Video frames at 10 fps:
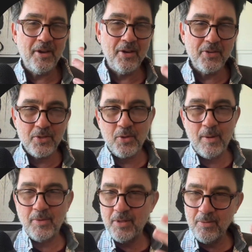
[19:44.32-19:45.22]

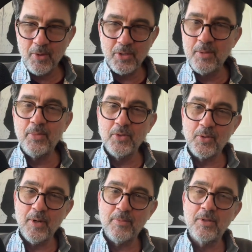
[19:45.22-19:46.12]
script, the most simple
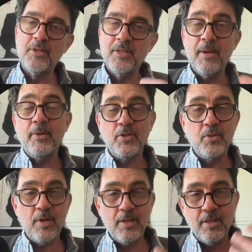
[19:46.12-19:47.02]
script to
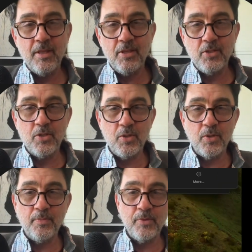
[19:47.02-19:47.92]
demonstrate that this is true.
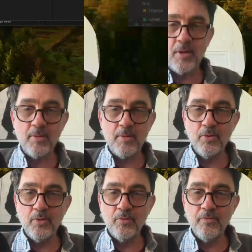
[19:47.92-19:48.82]
So I just want to
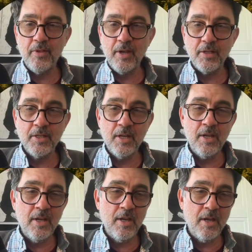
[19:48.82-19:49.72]
prove that
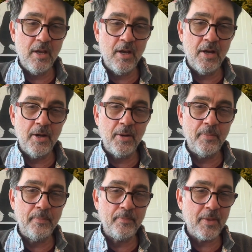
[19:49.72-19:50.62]

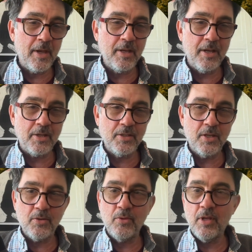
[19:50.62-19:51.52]
I can
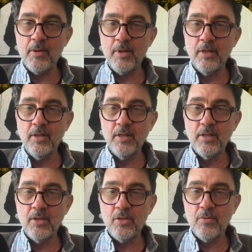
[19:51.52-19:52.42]
access Ollama
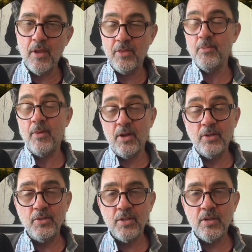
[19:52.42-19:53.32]
and the
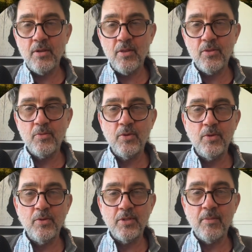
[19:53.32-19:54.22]
models
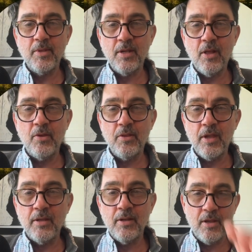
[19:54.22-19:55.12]
through something other
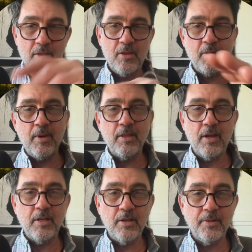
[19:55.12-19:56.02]
than the command
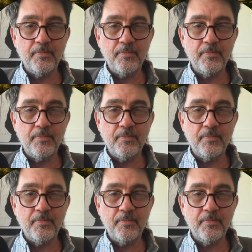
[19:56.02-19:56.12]
line here.